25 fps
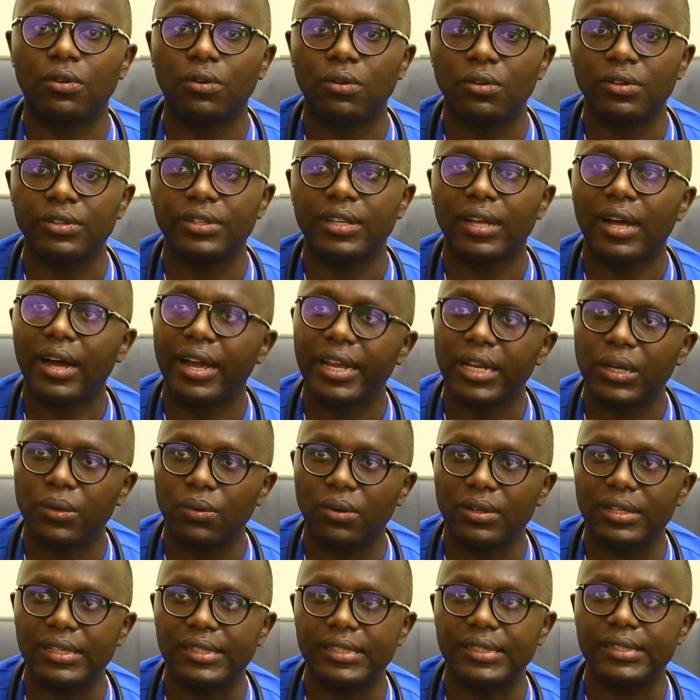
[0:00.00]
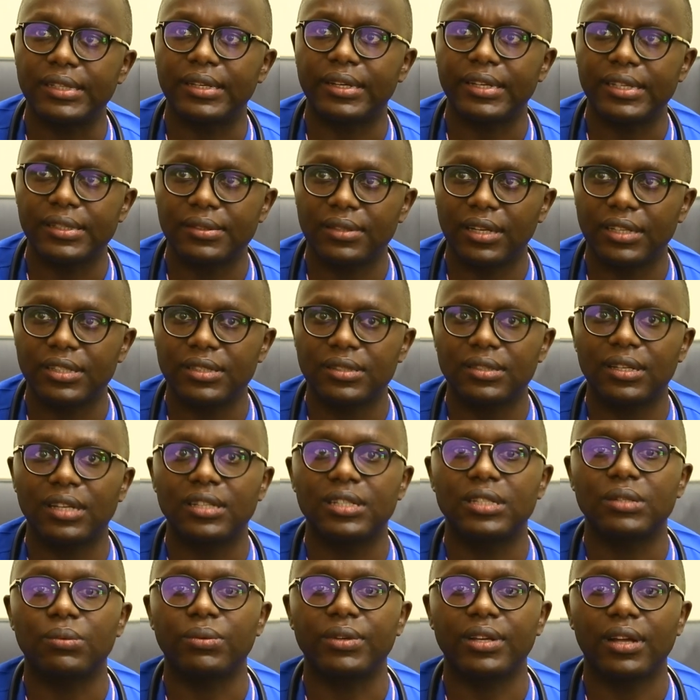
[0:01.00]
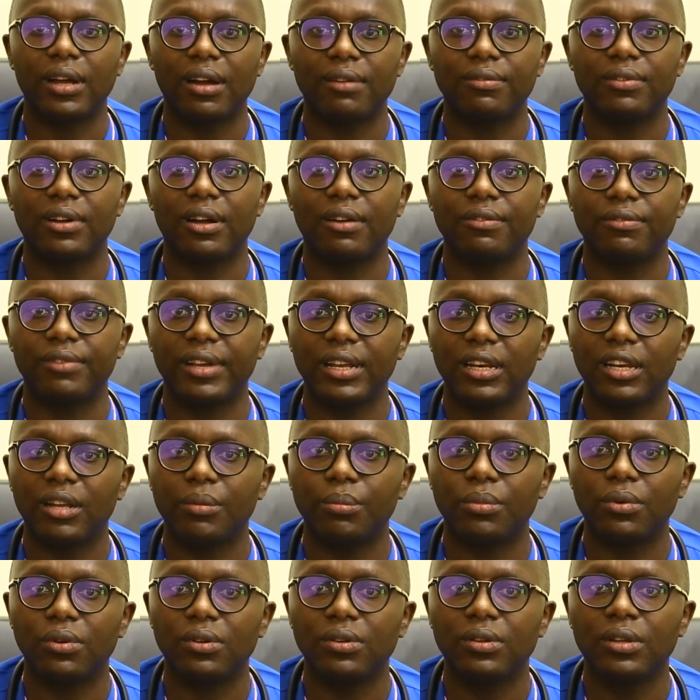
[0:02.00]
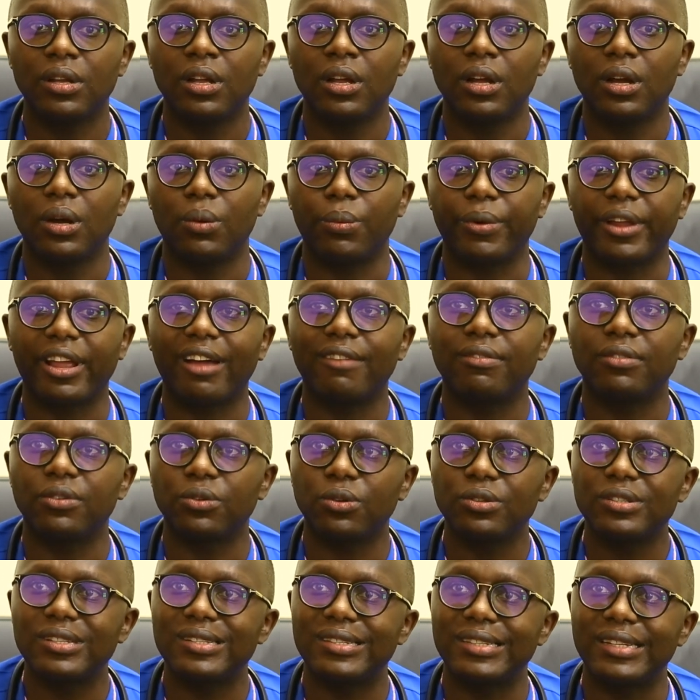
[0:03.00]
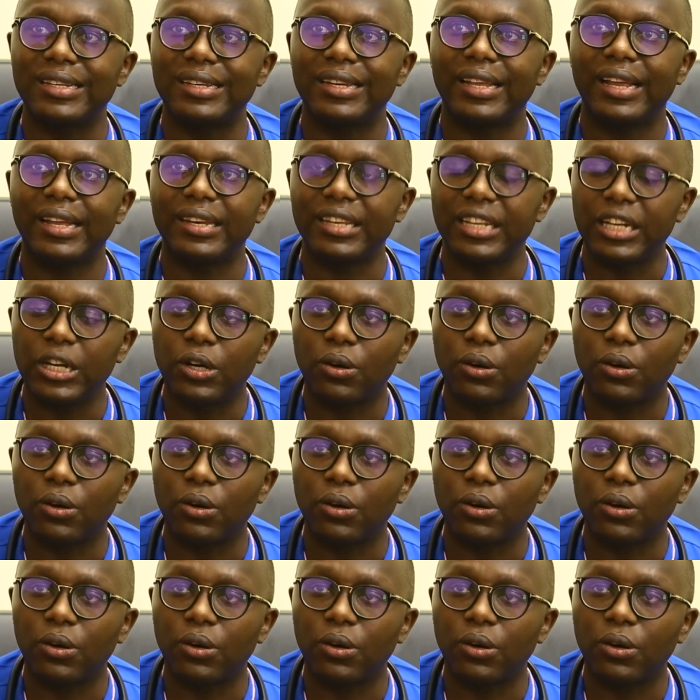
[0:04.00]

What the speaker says: all the high quality research that we have available, we have not seen any